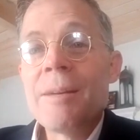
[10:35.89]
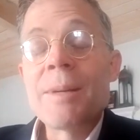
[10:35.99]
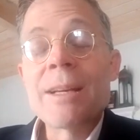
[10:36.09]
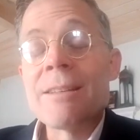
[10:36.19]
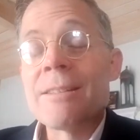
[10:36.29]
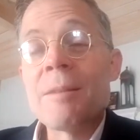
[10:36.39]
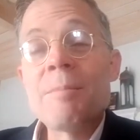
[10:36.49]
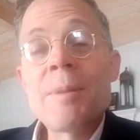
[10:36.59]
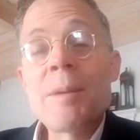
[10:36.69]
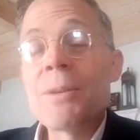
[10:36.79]
Because some
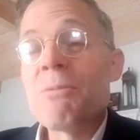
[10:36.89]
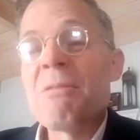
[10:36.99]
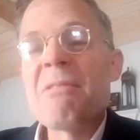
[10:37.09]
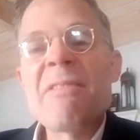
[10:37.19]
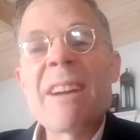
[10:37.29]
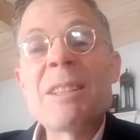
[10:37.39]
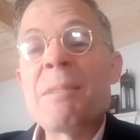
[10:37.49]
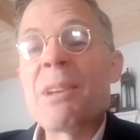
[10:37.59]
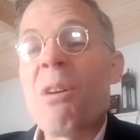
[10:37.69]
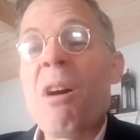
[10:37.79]
people, it won't affect
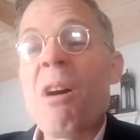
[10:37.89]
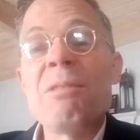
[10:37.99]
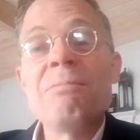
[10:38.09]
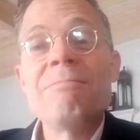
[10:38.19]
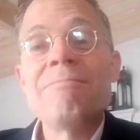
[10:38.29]
them at all.